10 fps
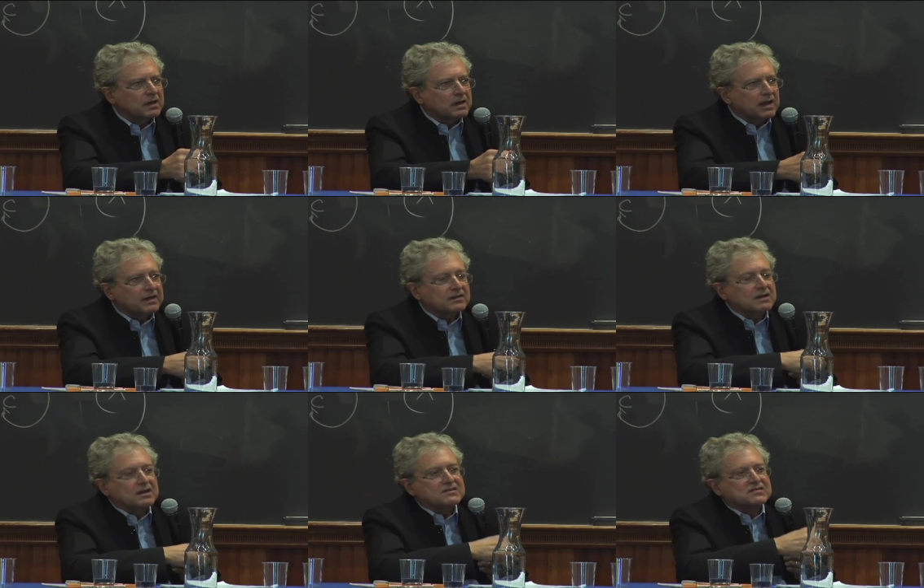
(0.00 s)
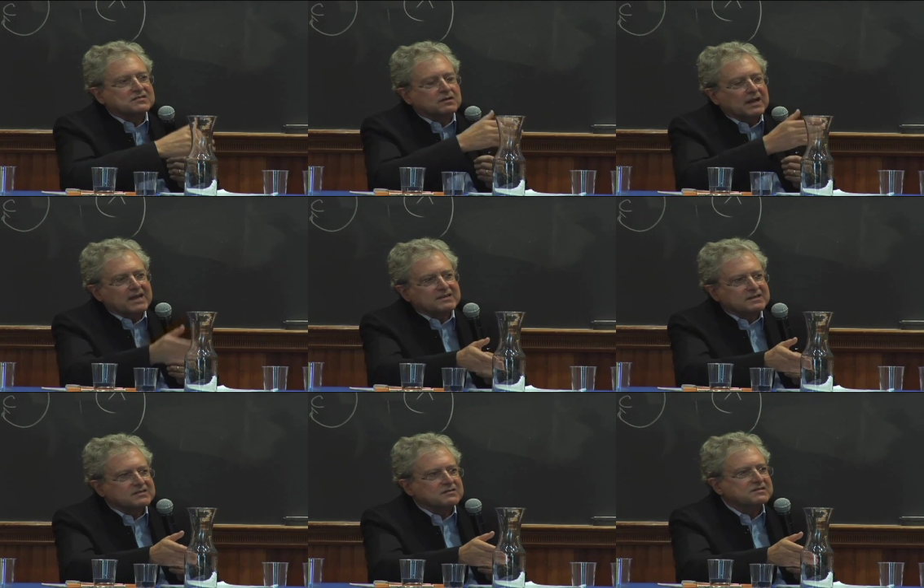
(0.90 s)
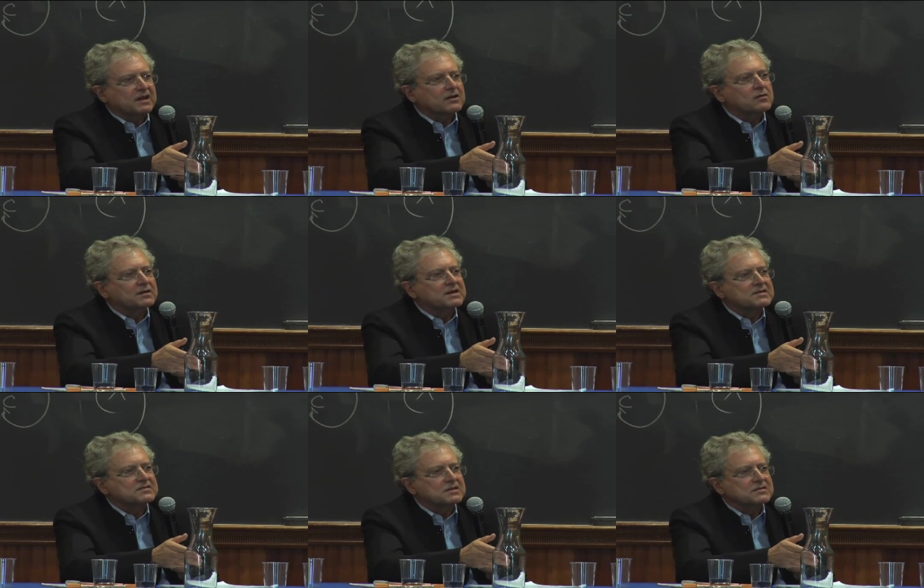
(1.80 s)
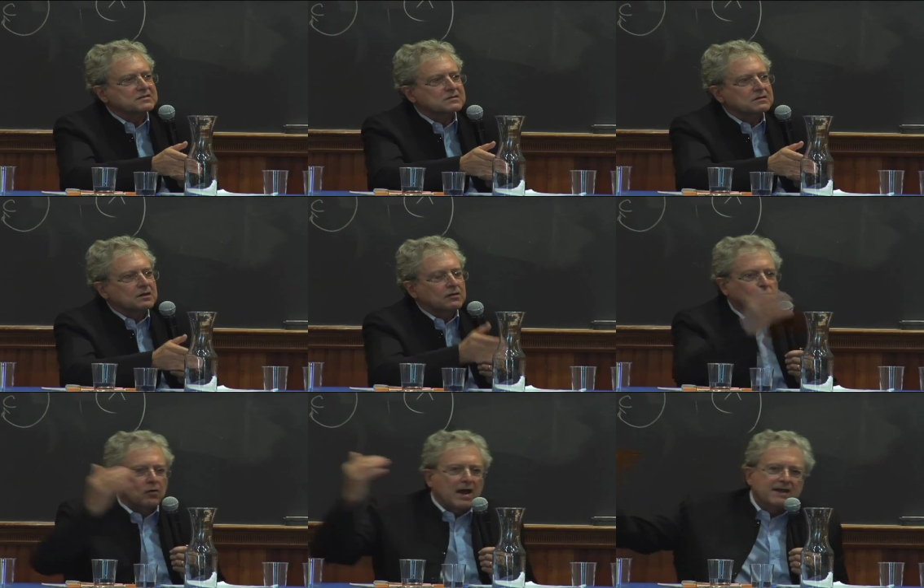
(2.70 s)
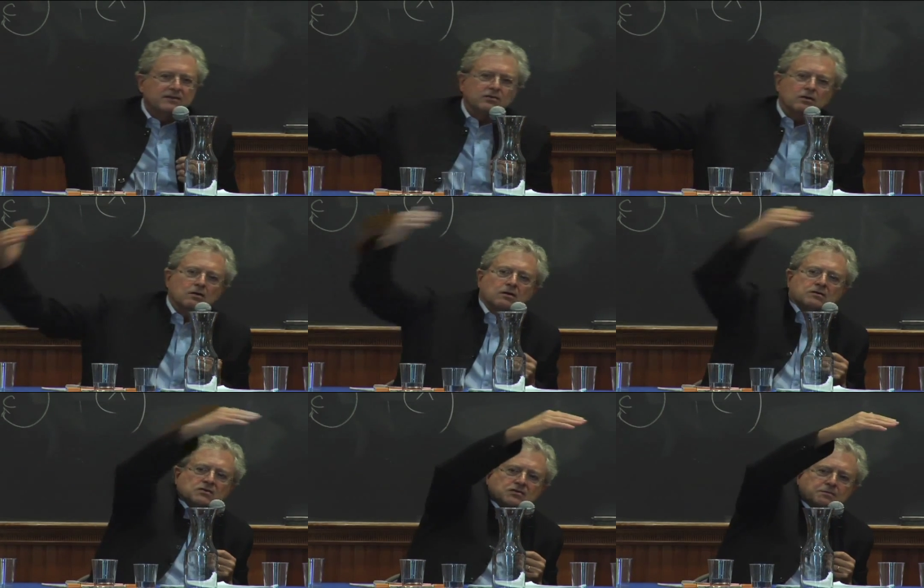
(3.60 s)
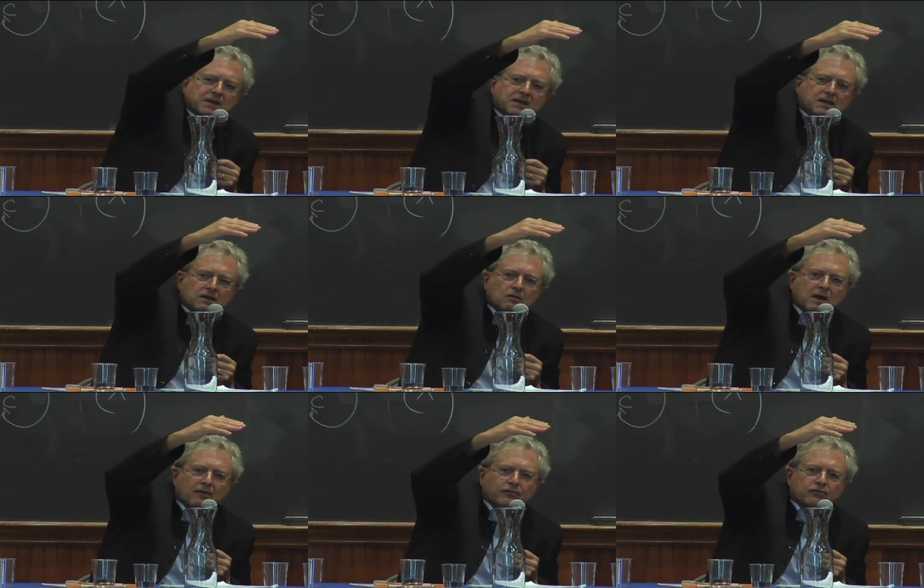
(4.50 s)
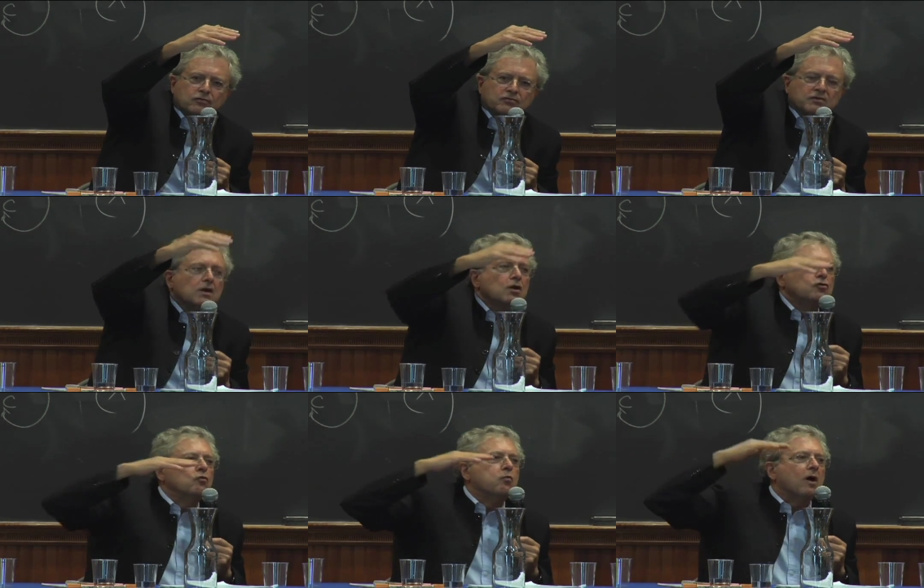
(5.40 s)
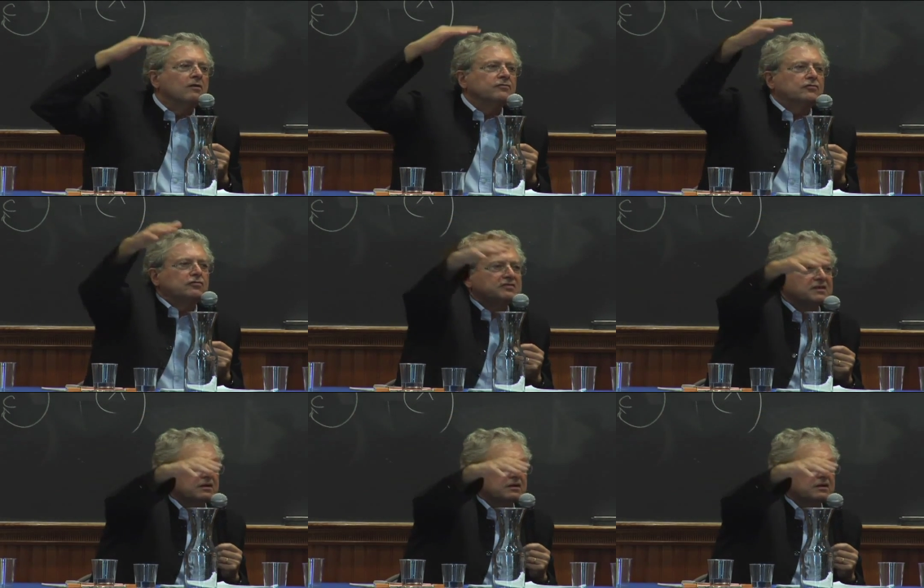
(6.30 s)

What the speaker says: And it's like this in psychoanalysis. You enter speaking about truth, you want to say